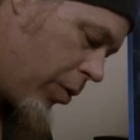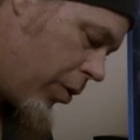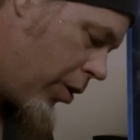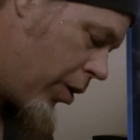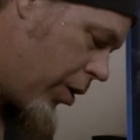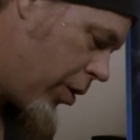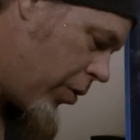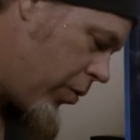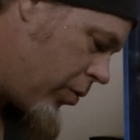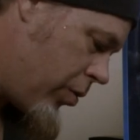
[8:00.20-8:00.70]

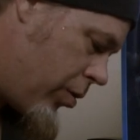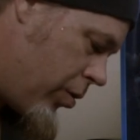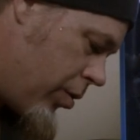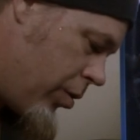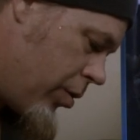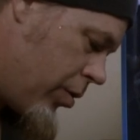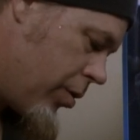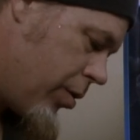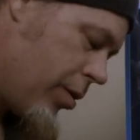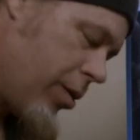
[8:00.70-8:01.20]
below
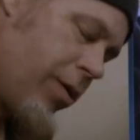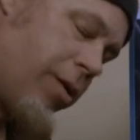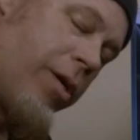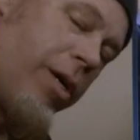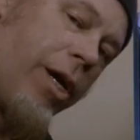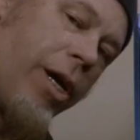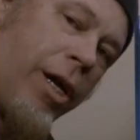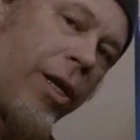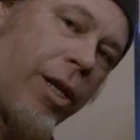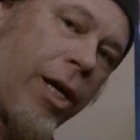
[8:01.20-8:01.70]

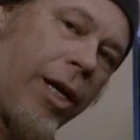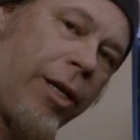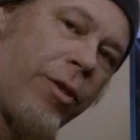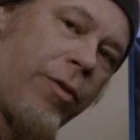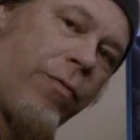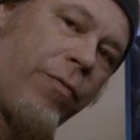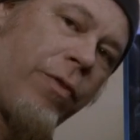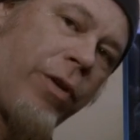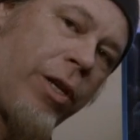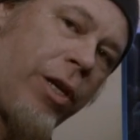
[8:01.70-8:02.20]
and like the
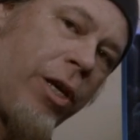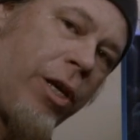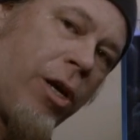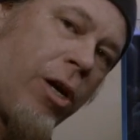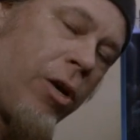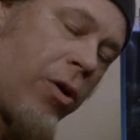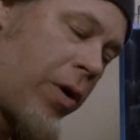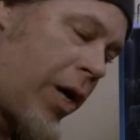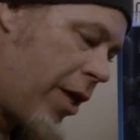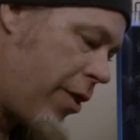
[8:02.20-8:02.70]

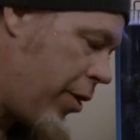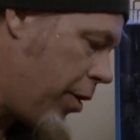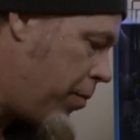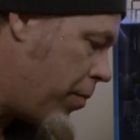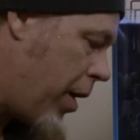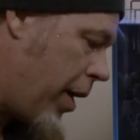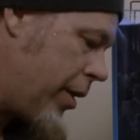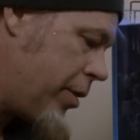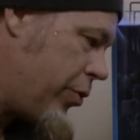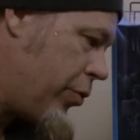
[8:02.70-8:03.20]
video. I think
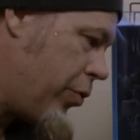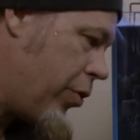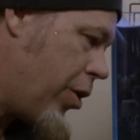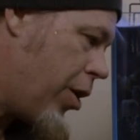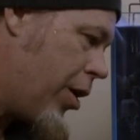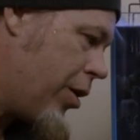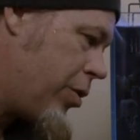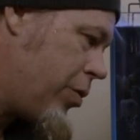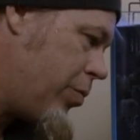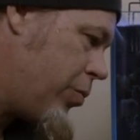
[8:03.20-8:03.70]
Mike's doing an
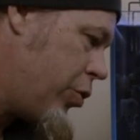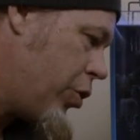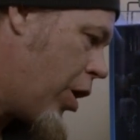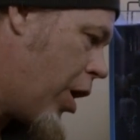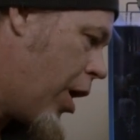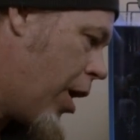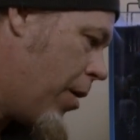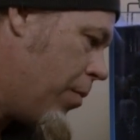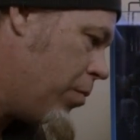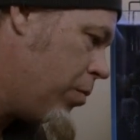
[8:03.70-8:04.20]
awesome
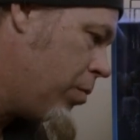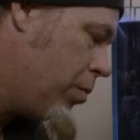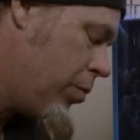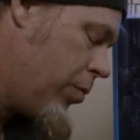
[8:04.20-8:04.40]
job